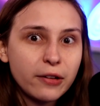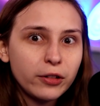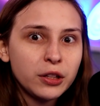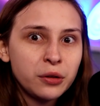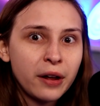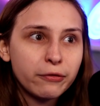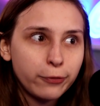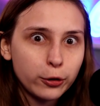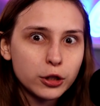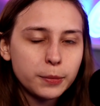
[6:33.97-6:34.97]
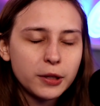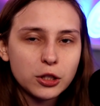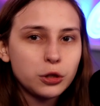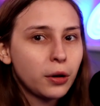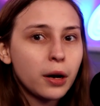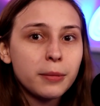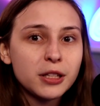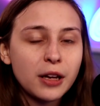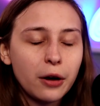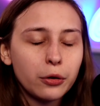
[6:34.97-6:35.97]
definitely do that first because you're going to
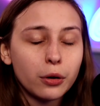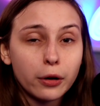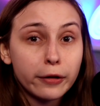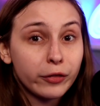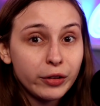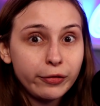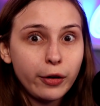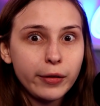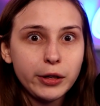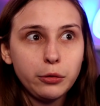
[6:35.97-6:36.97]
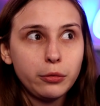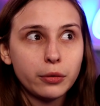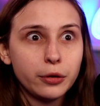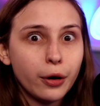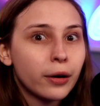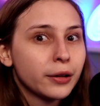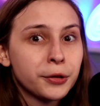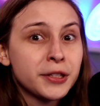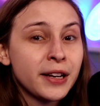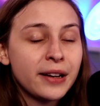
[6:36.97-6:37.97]
miss out on a lot of info and you are not going to
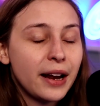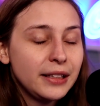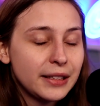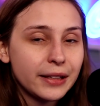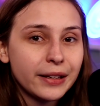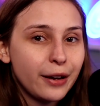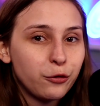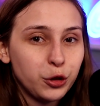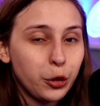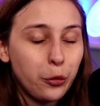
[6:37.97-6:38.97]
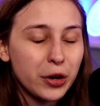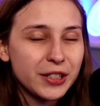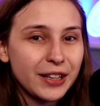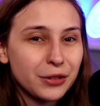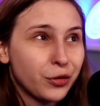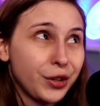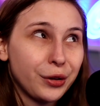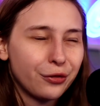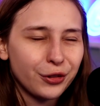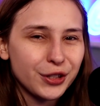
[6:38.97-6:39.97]
understand anything if you don't watch this
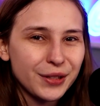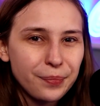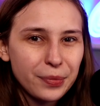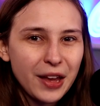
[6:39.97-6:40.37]
video first.